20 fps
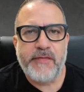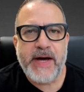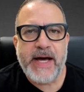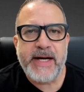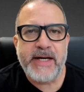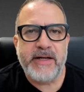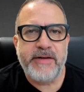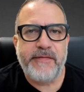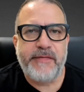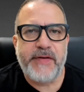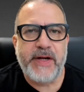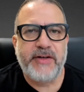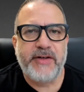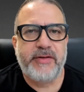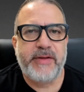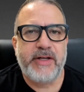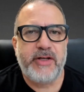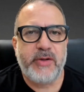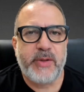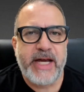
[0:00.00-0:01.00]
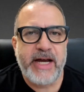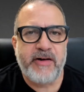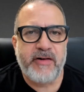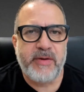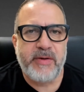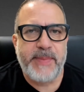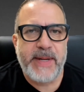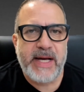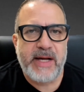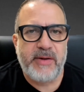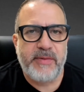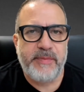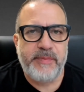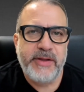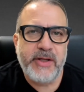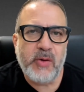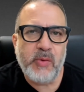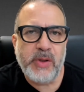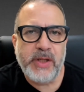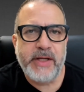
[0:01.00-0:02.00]
got an invention that you care about,
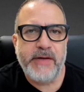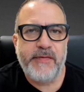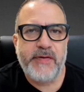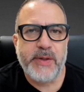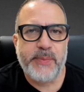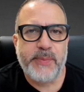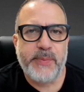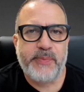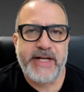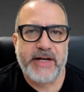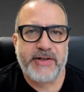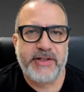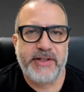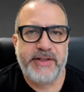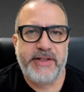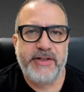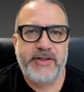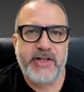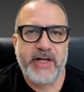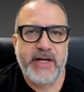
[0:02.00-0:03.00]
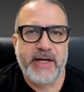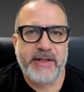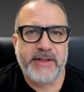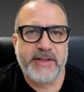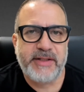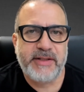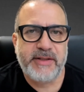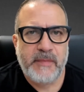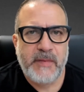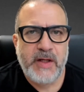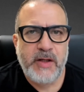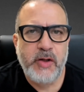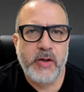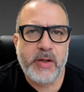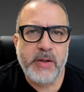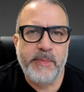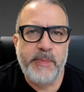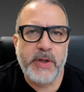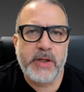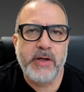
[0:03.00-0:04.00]
don't leave your protection to chance. You
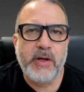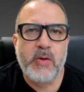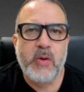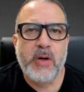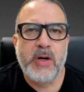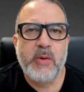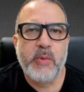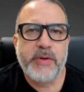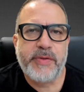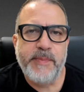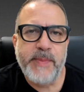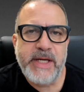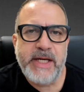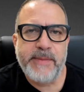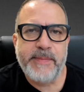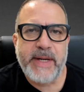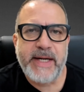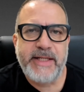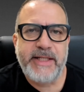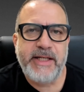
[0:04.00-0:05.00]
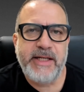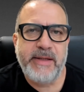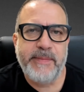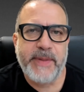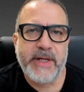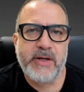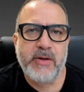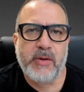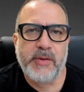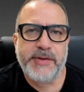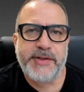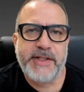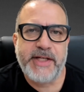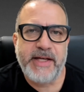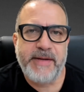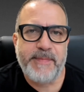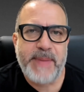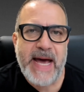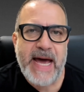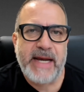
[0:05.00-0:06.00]
can book a call with me and my team at
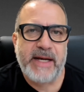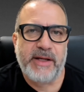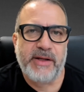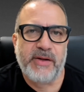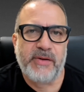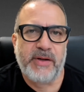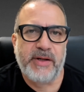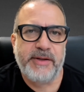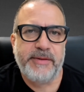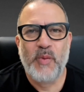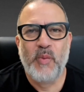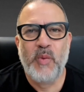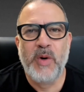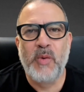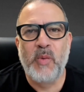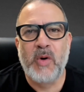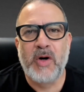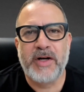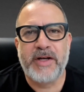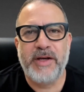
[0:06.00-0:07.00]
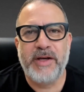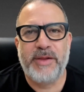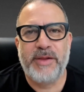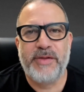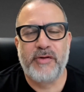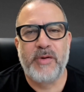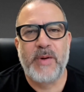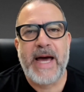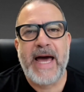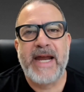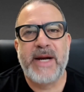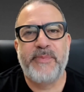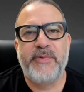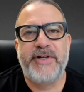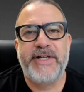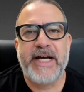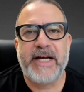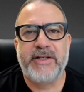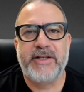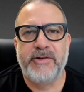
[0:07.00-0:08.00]
Goldstein Patent Law. We'll walk you through how to
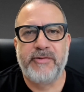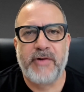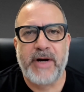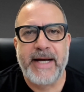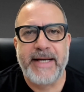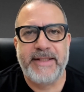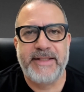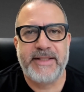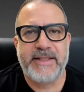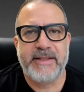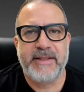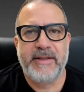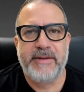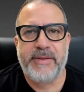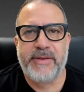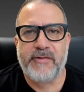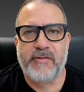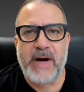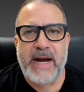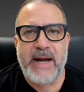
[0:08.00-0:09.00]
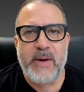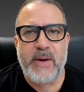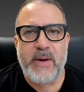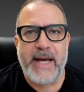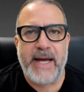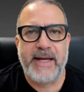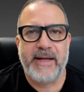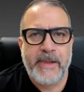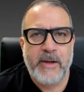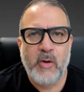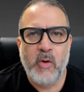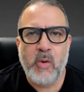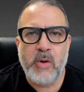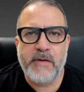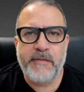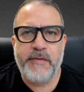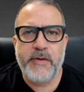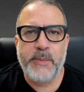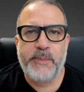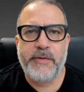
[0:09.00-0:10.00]
protect your rights the right way. Or
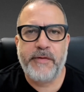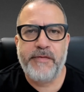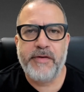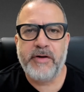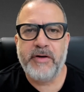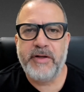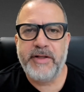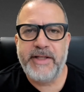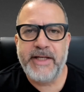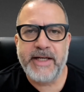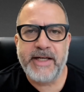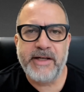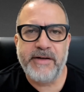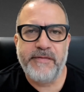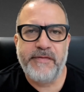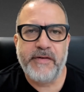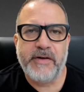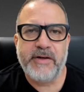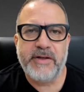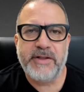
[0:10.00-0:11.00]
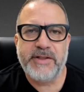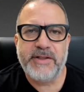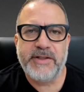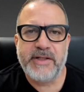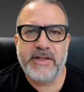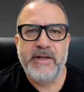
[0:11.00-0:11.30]
if you prefer to dig in first,